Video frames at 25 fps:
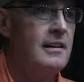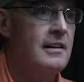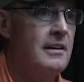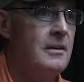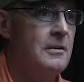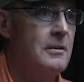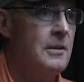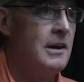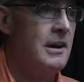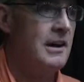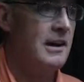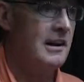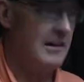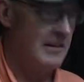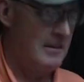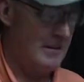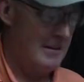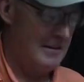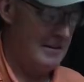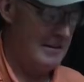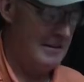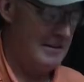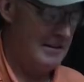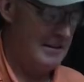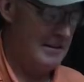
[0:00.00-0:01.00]
They really
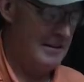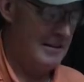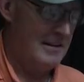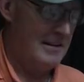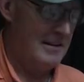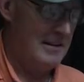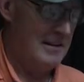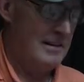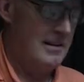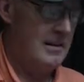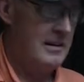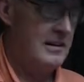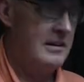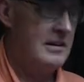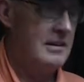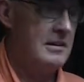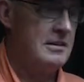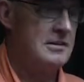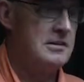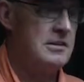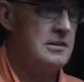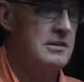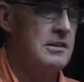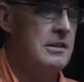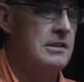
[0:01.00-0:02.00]
are.
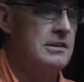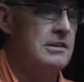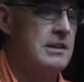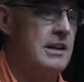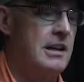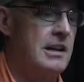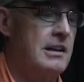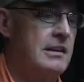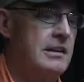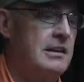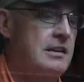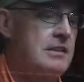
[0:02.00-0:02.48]
And so I'll take